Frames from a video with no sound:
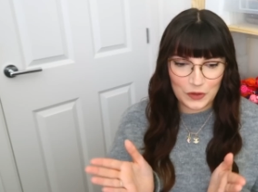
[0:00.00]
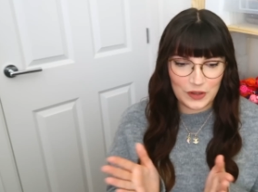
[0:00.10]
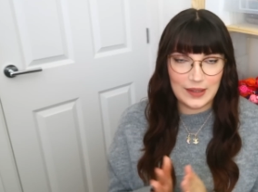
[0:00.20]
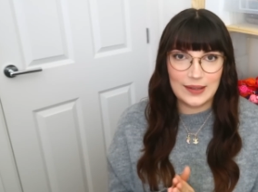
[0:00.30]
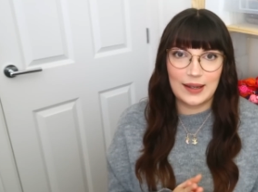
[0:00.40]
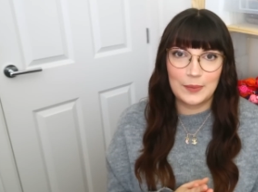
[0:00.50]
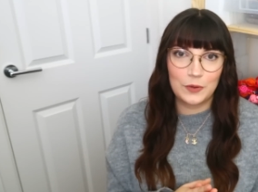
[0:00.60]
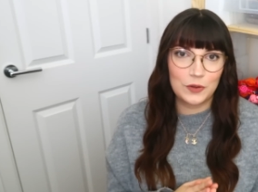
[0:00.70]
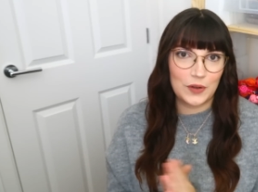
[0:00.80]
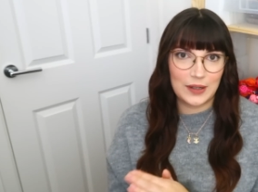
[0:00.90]
watching these
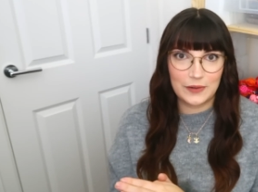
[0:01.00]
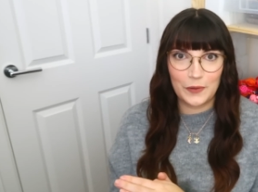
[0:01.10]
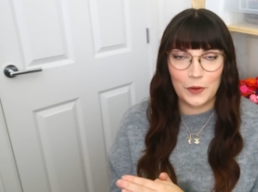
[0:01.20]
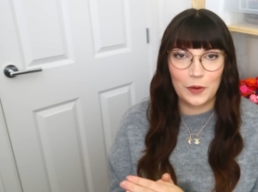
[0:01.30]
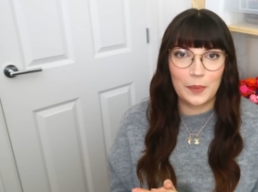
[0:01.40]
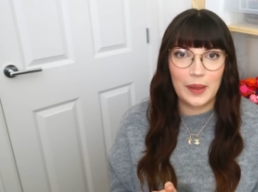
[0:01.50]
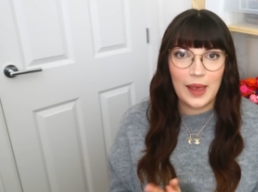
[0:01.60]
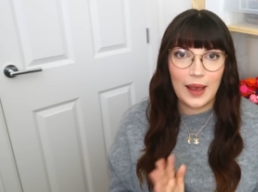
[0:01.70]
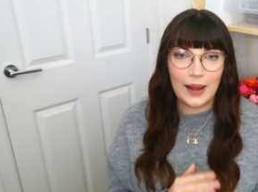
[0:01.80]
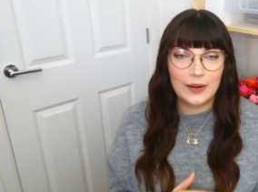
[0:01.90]
animals transform
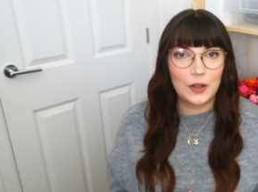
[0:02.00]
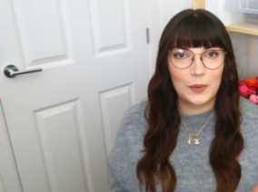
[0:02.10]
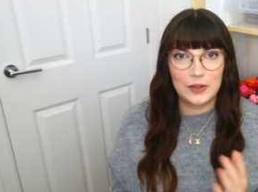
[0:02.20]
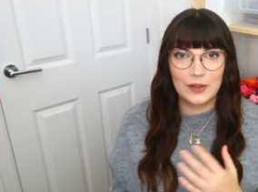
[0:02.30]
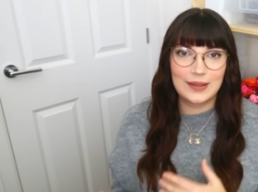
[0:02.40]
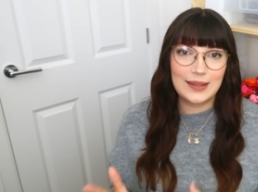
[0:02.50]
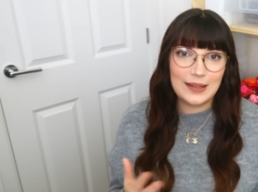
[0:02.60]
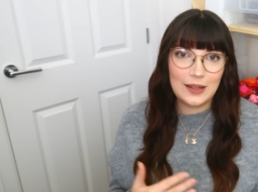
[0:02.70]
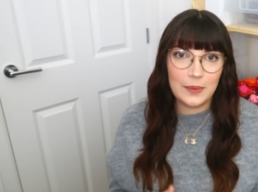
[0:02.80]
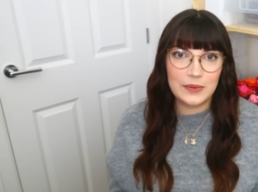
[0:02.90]
and go into good
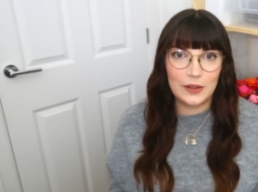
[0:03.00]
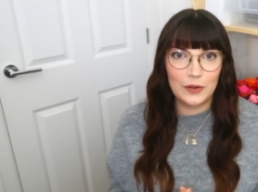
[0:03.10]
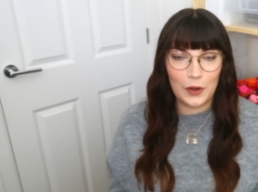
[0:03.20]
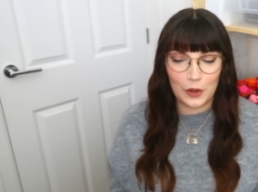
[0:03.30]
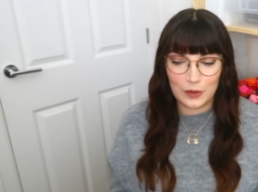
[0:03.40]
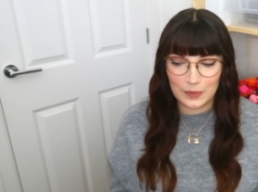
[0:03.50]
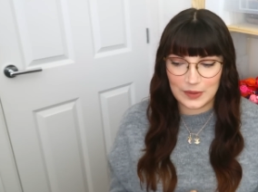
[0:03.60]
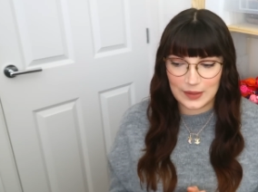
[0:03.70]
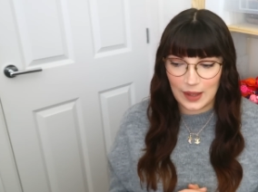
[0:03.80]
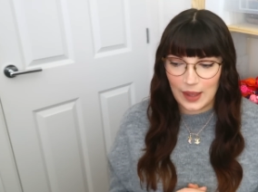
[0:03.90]
setups and good
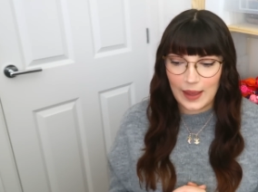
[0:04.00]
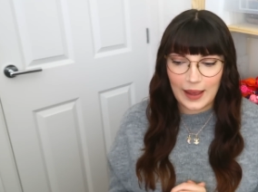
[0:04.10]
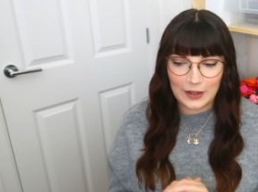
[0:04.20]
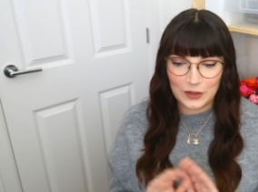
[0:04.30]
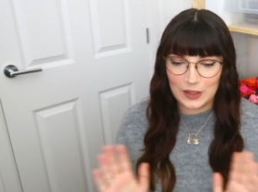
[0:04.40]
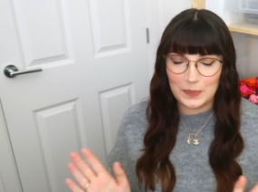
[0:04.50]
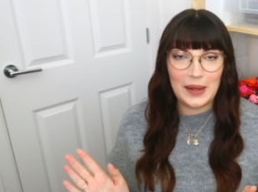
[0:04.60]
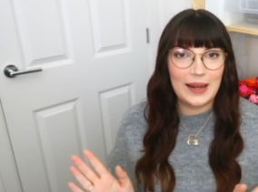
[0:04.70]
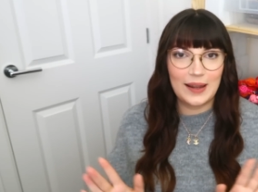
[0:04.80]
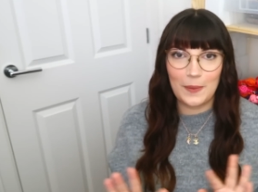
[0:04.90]
homes has just
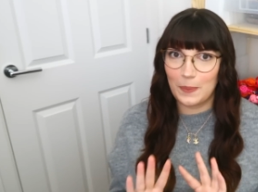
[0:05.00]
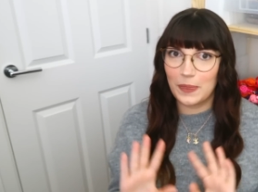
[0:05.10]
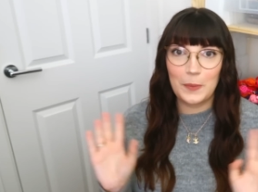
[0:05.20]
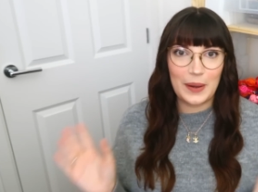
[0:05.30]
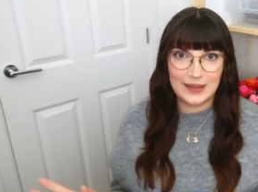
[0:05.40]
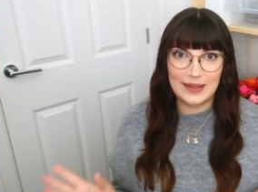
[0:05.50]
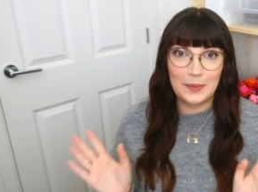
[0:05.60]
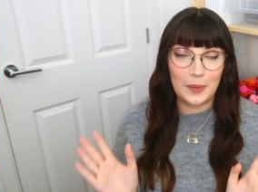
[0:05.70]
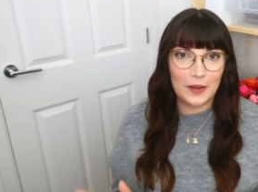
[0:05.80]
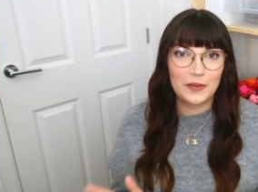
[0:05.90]
been the best
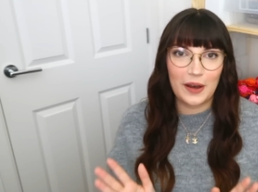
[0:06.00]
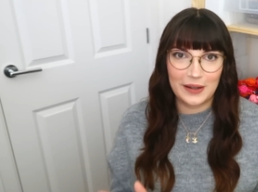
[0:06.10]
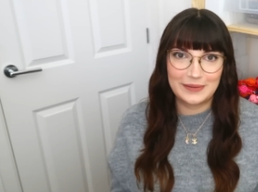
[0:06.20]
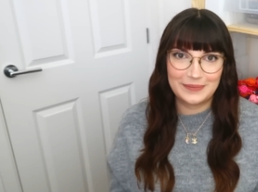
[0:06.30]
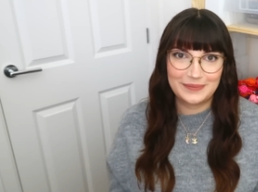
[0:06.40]
thing by far.